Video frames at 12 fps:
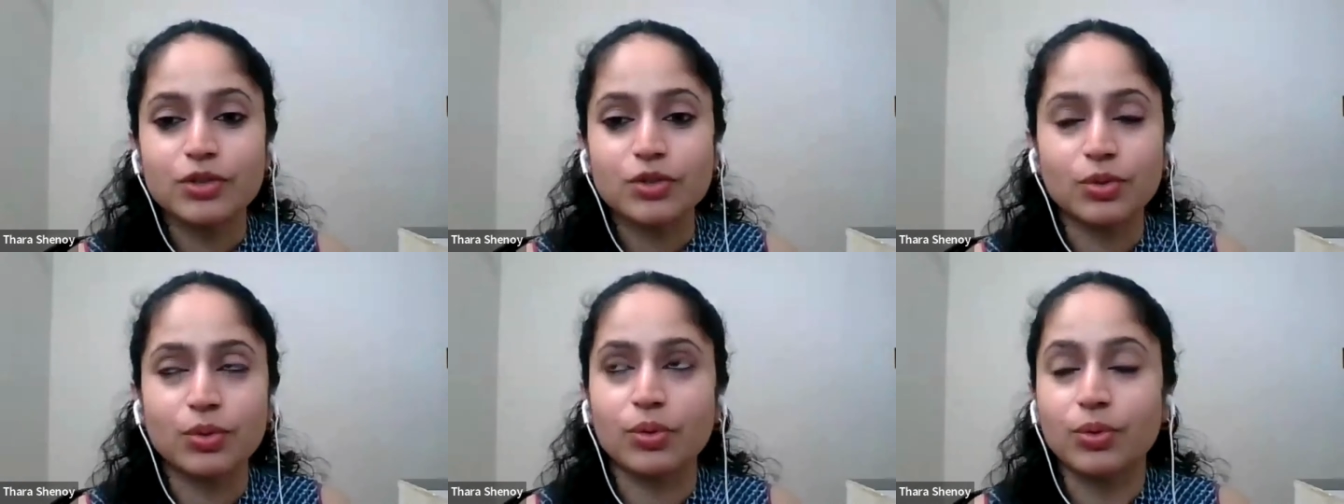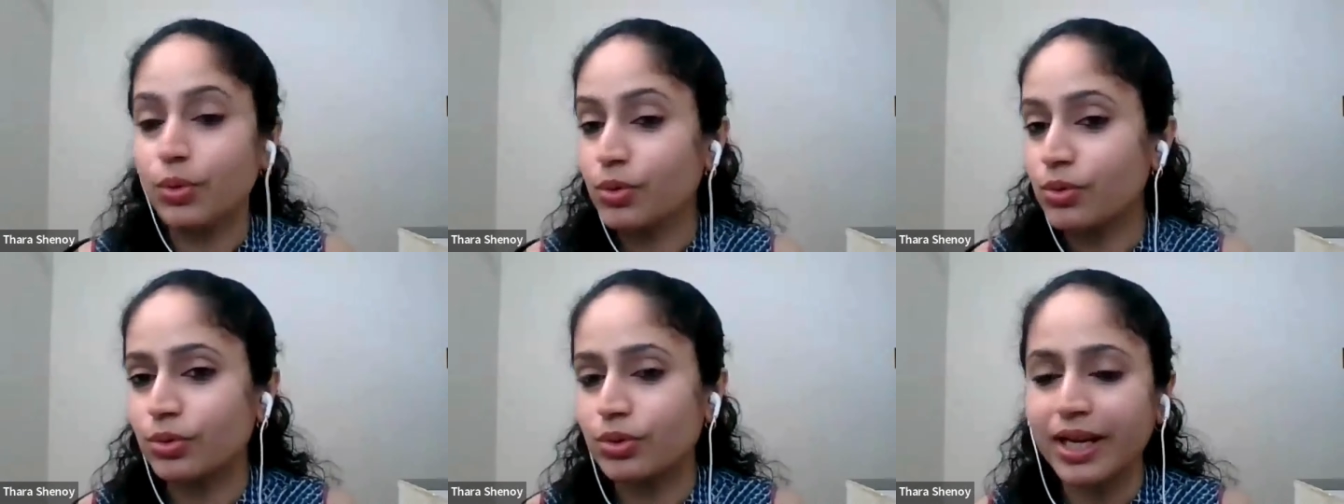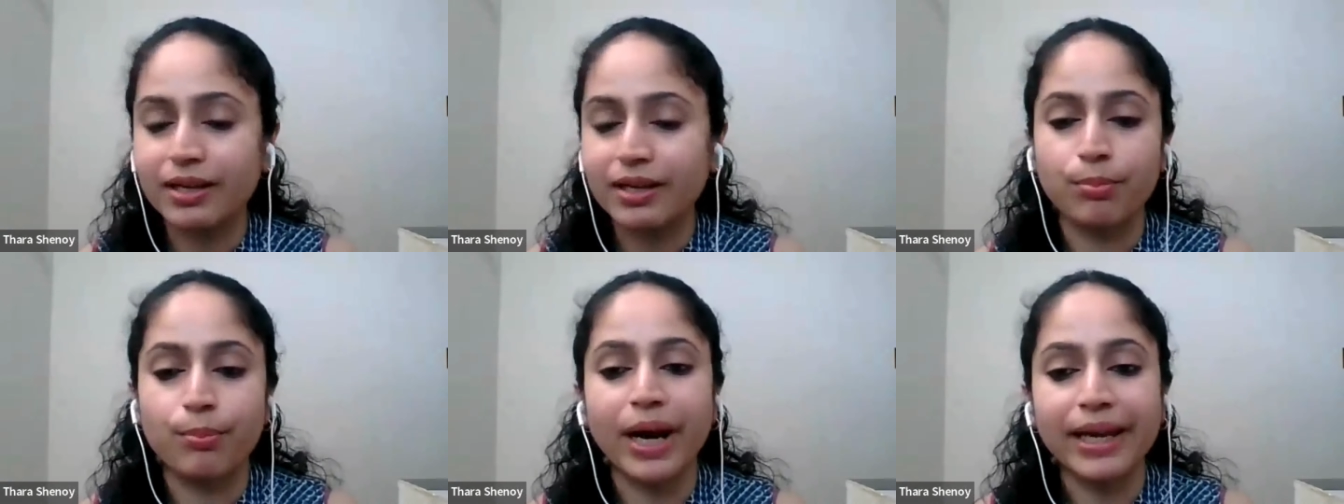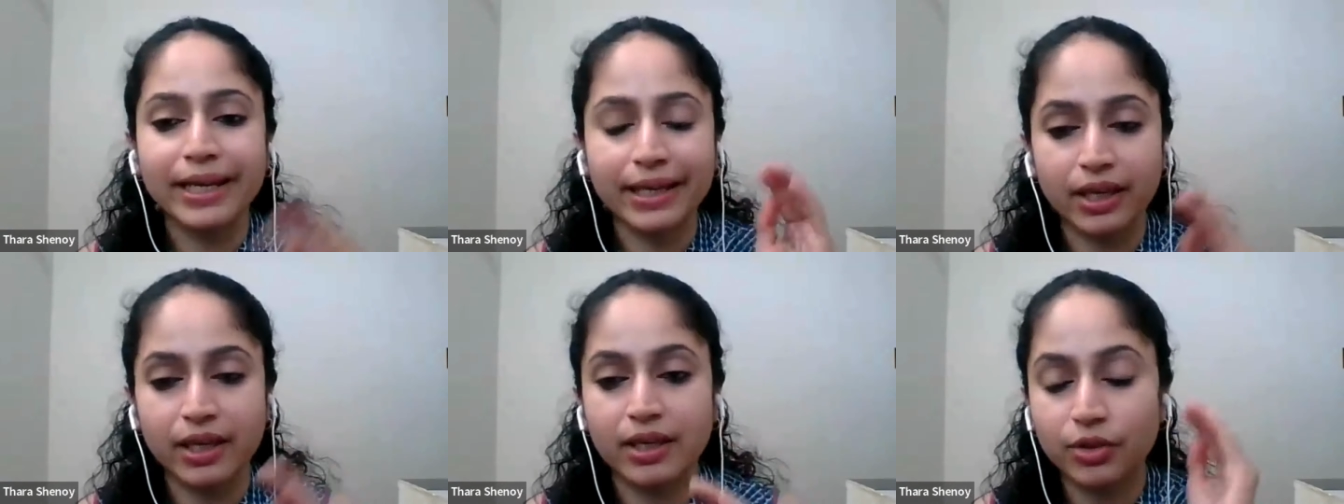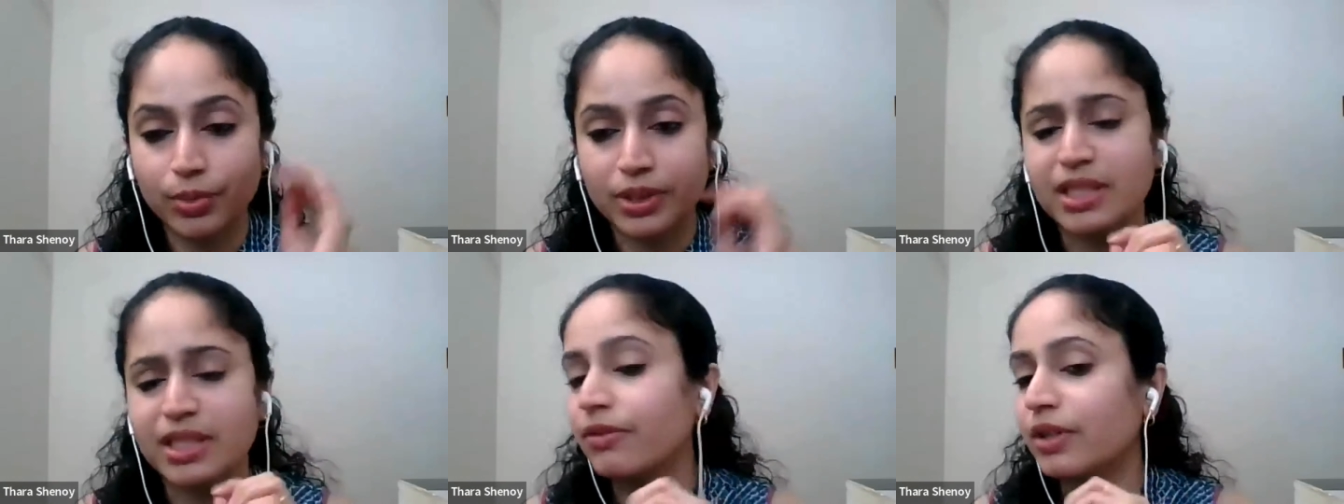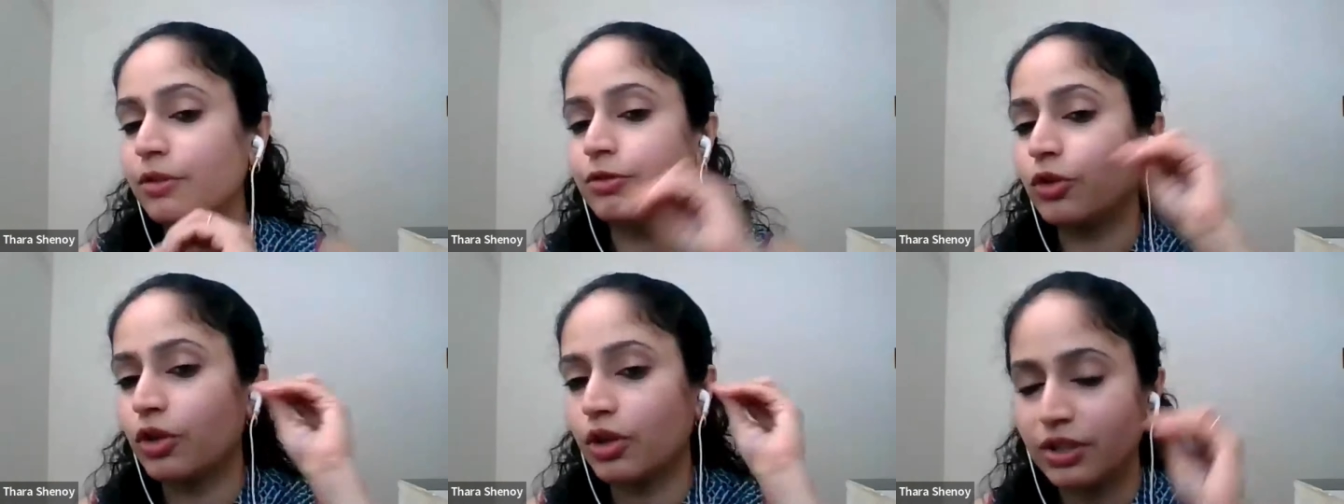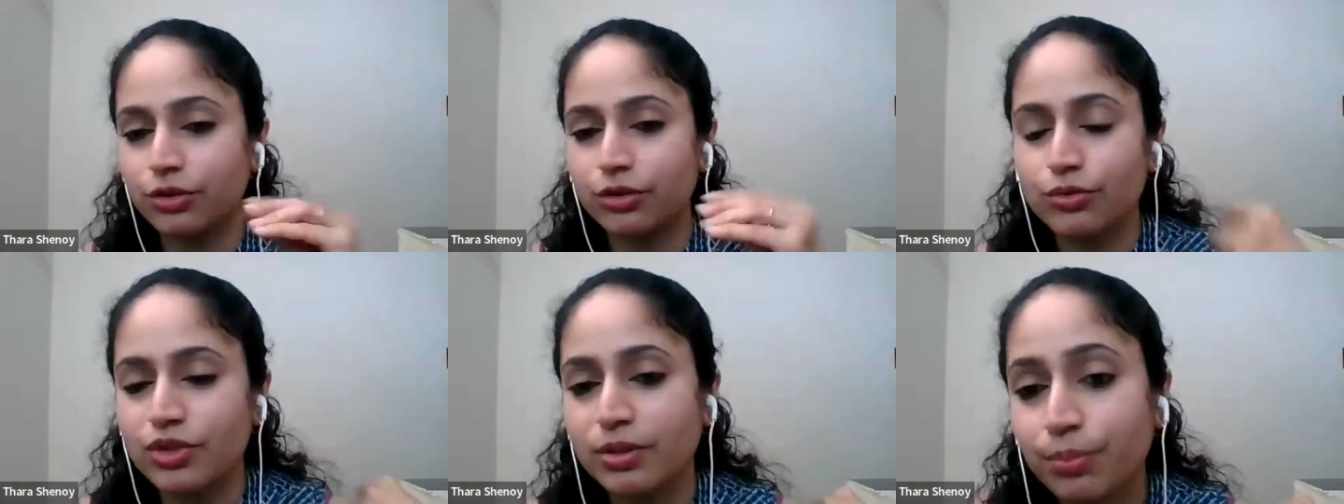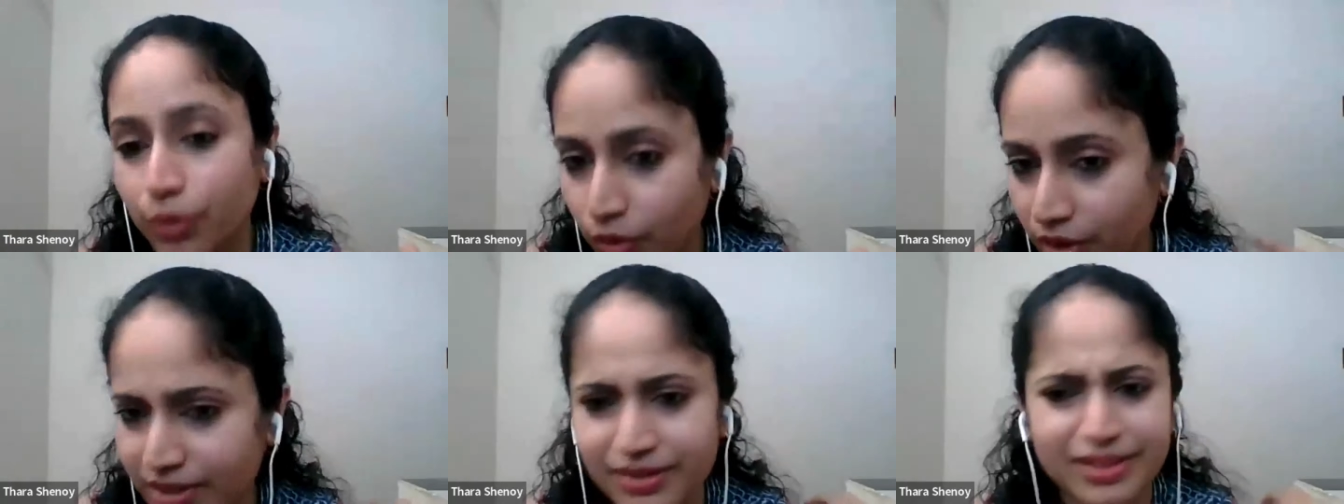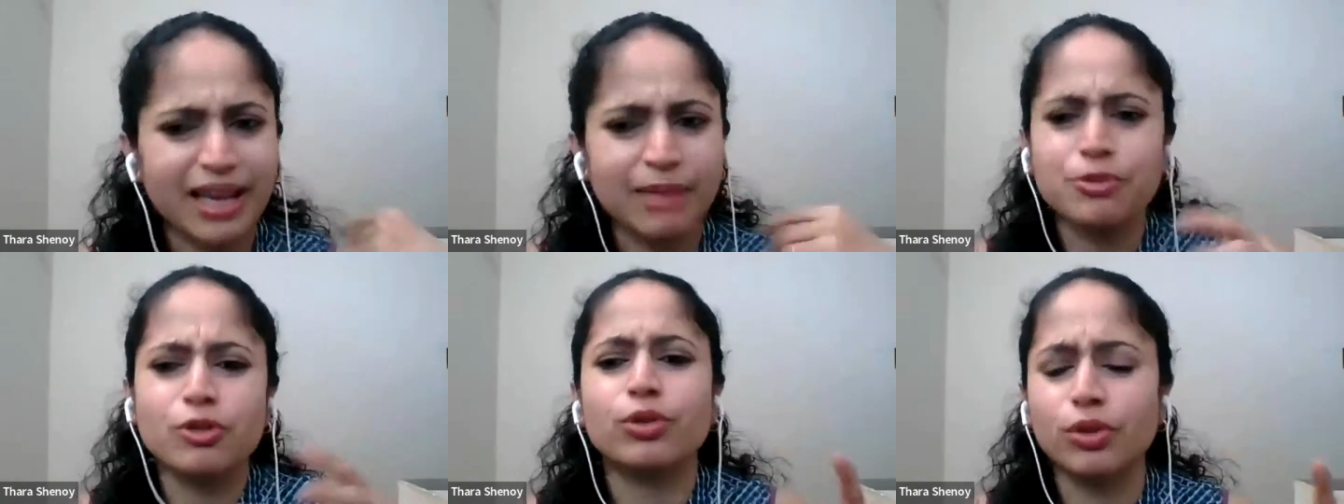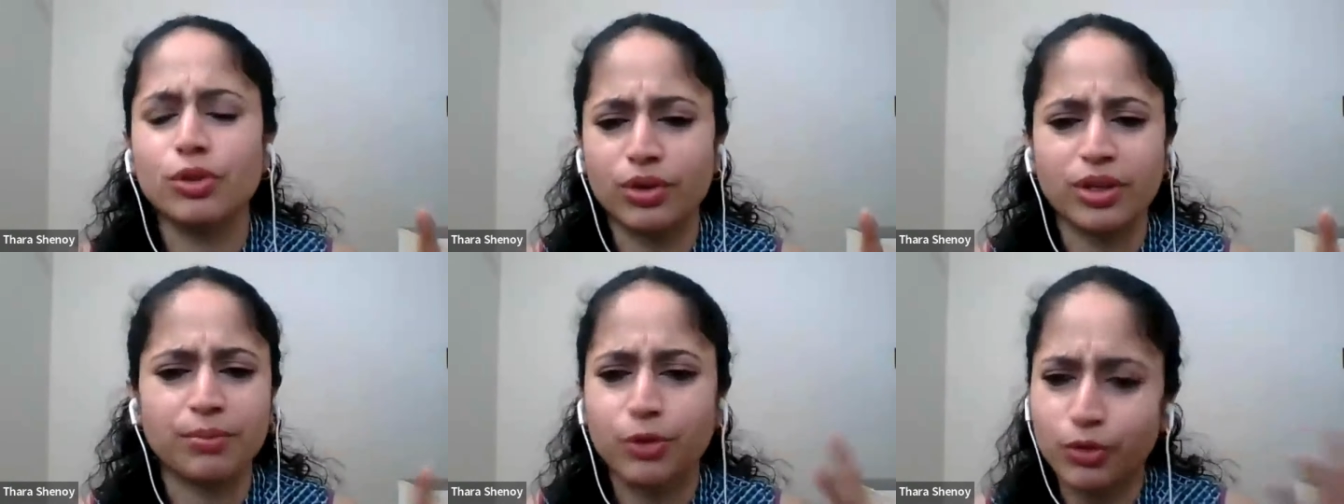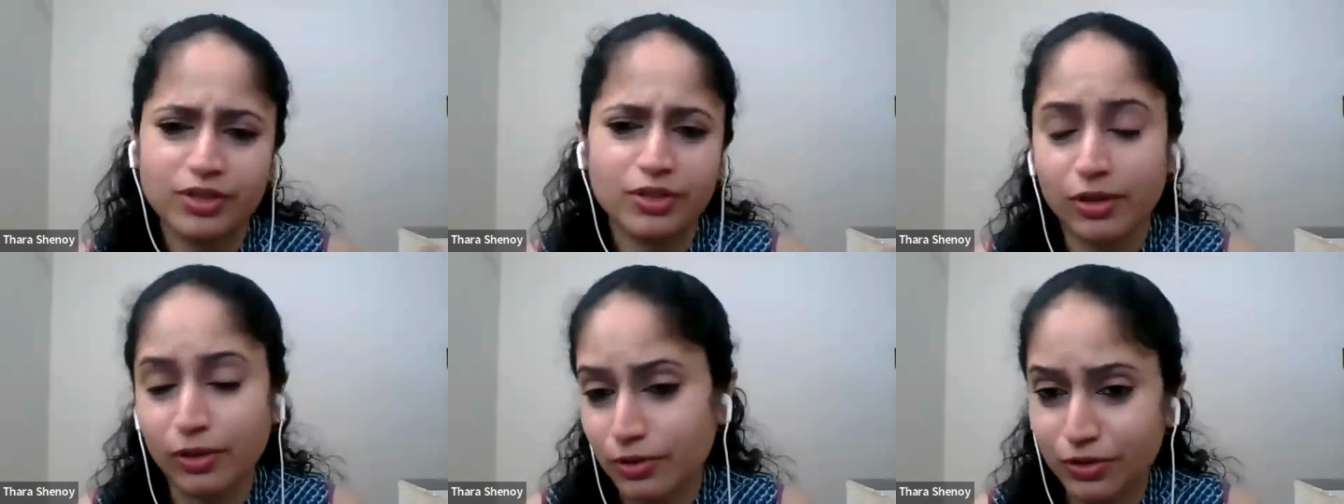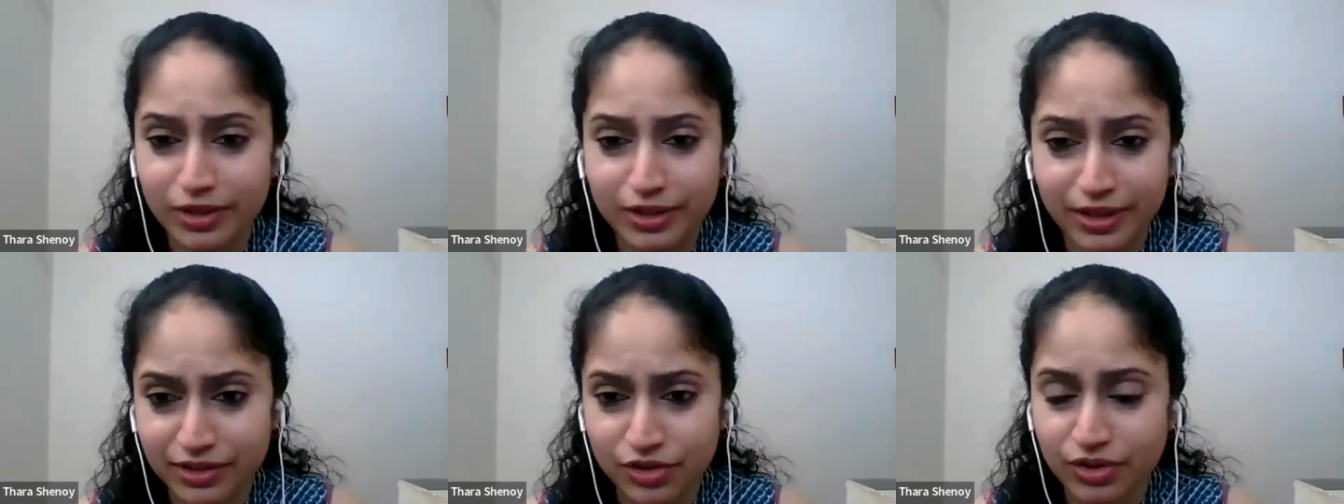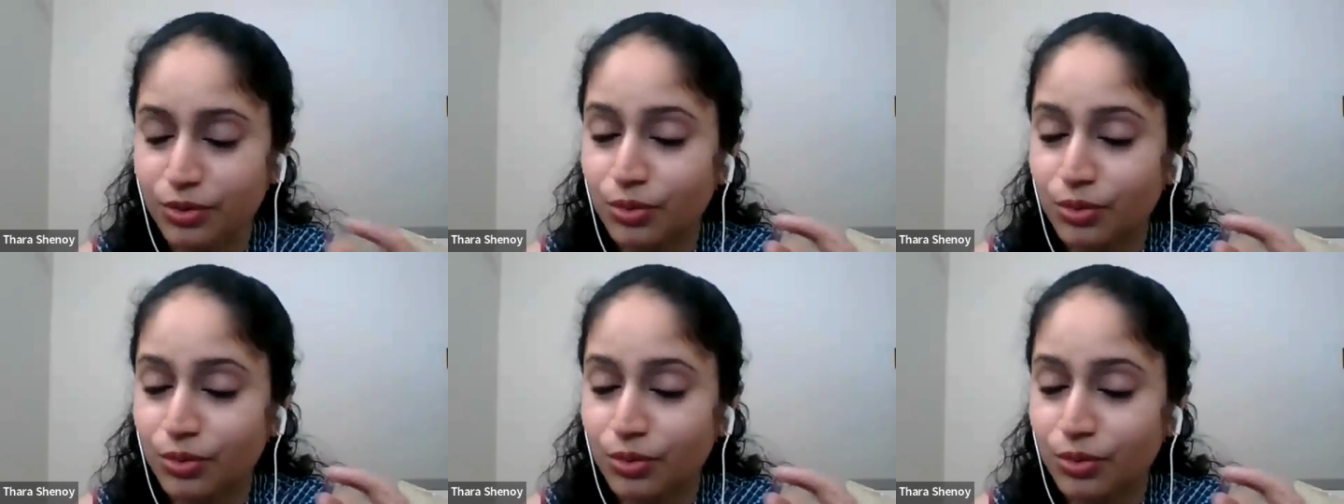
So don't do that. By 8 months, even if you're introducing purees, it's absolutely okay. Purees are also a texture.